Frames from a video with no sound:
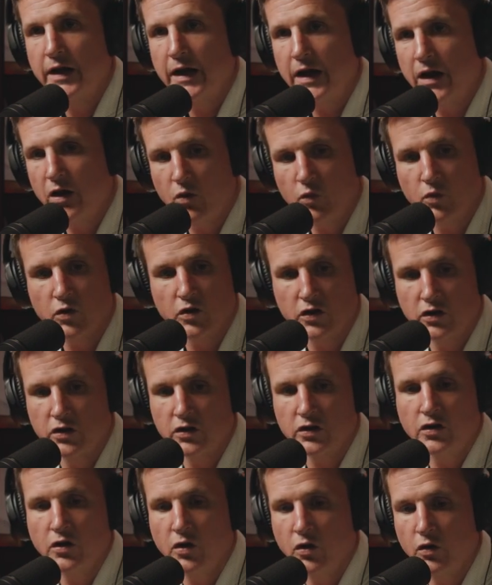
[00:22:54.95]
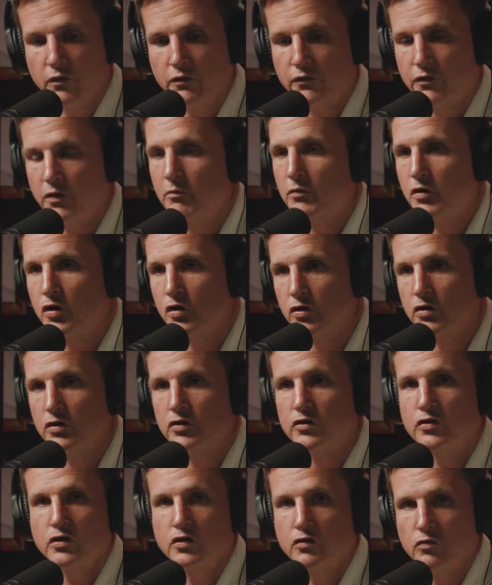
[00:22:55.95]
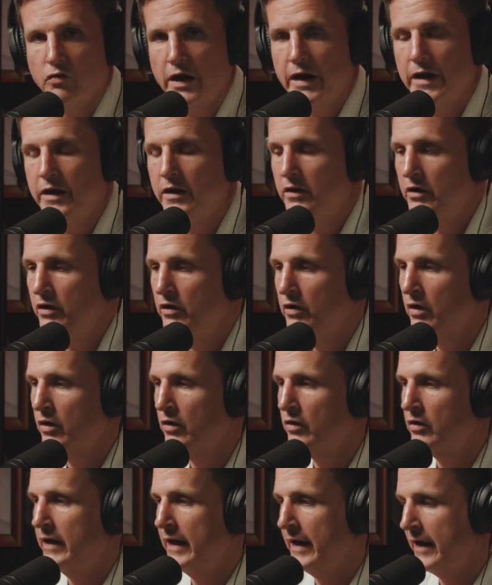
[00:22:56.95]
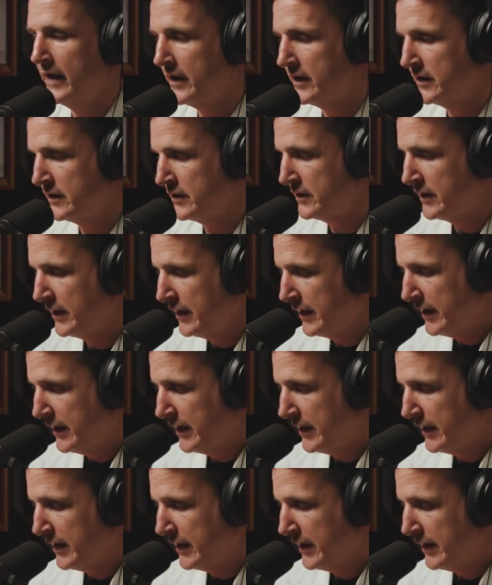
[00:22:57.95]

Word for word: how we're going to go from good to great, you know, and